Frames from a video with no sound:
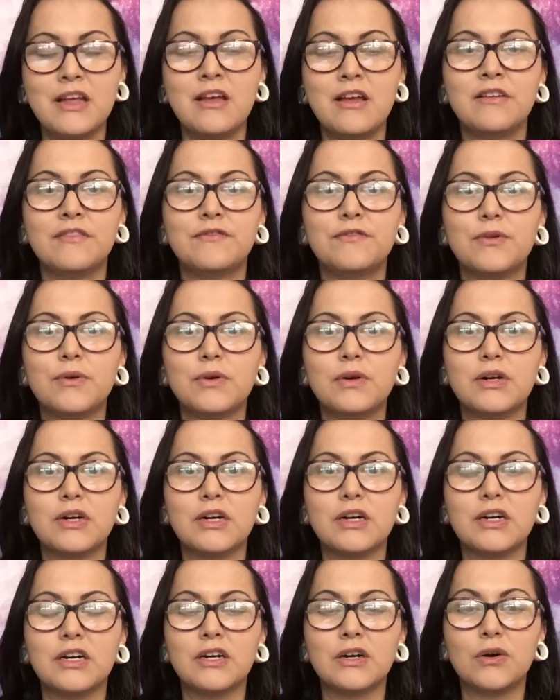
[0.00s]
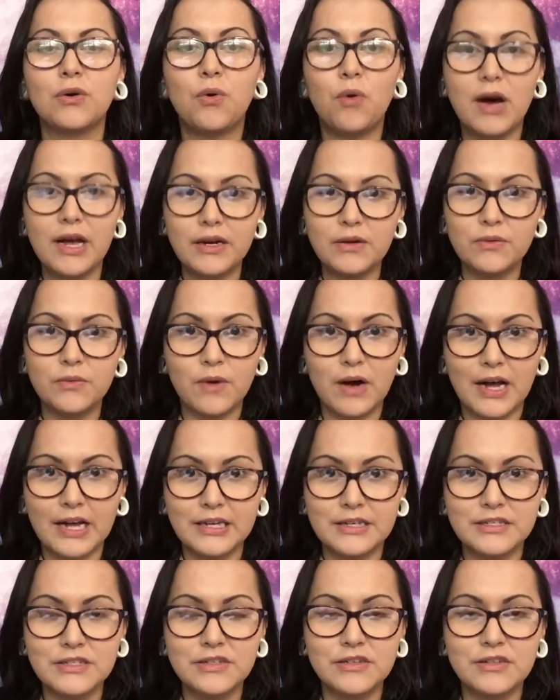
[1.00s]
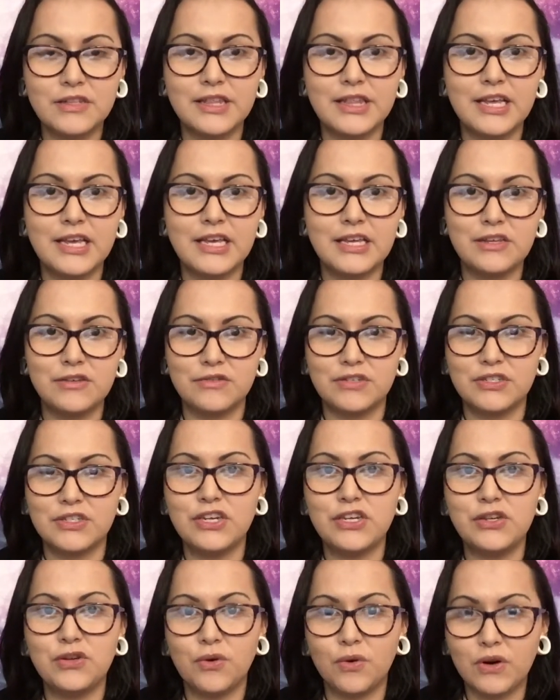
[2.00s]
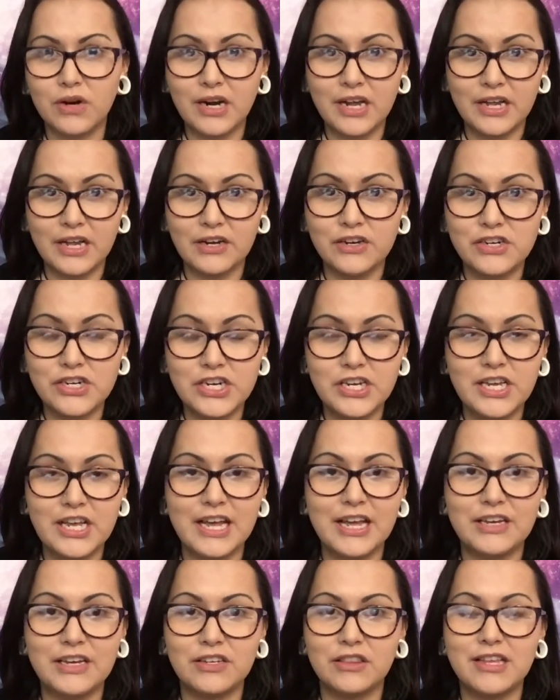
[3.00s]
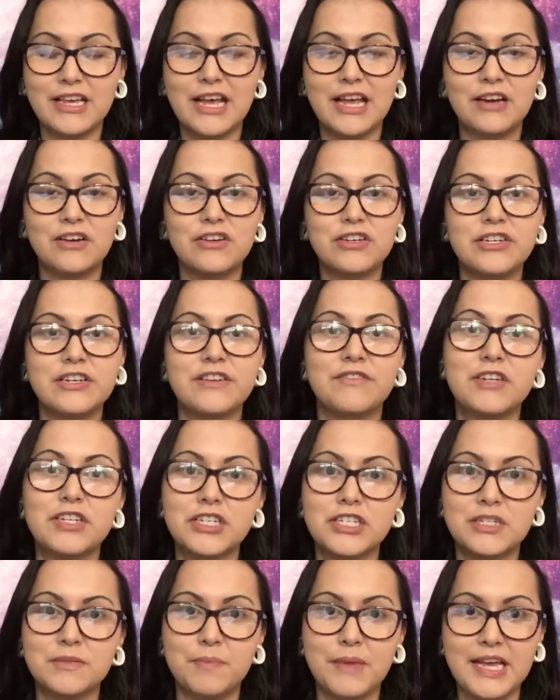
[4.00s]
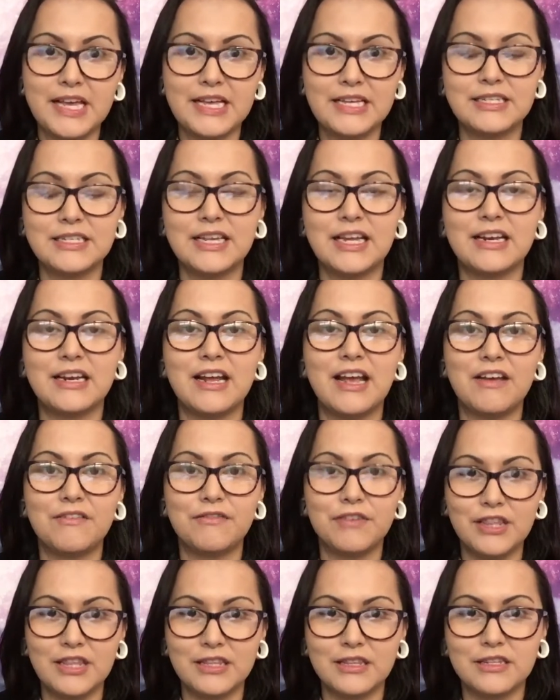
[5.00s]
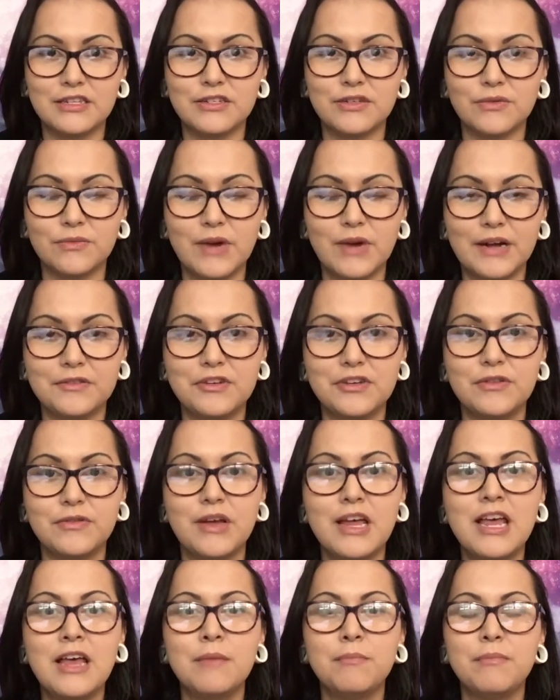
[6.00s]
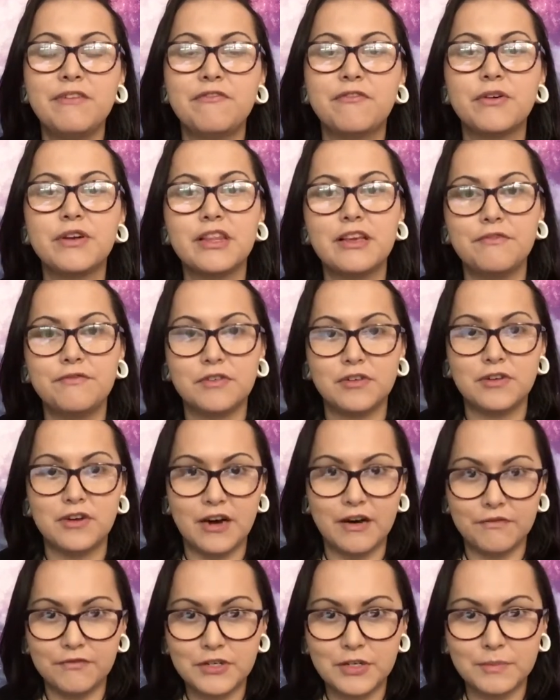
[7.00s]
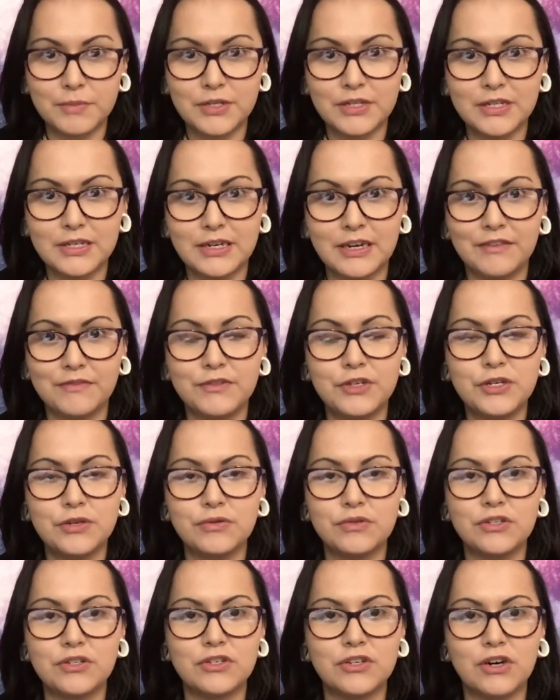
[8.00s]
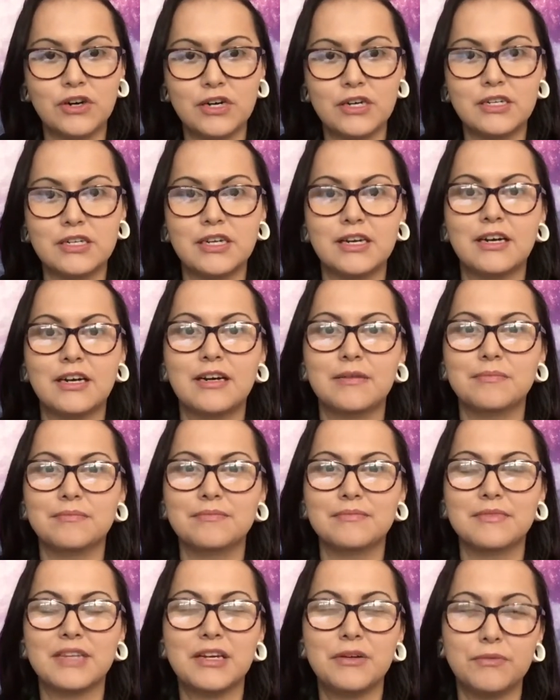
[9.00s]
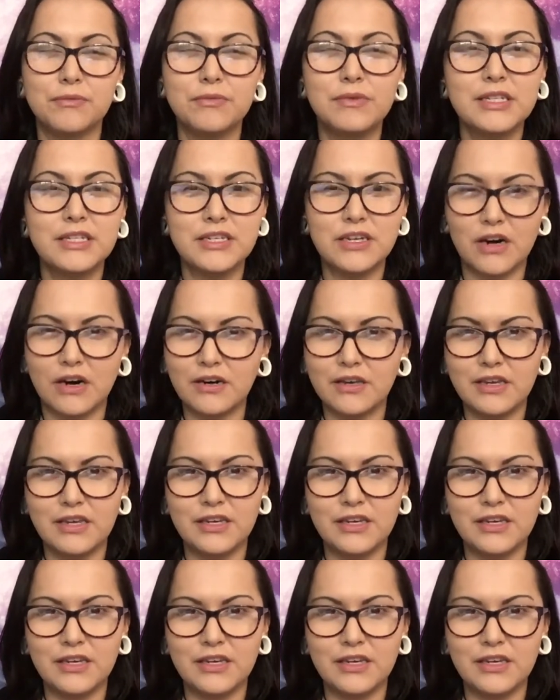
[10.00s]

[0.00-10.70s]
for quite a while so that they get used to your energy and the energy of your space and everything that's around you before they feel comfortable enough to start like really talking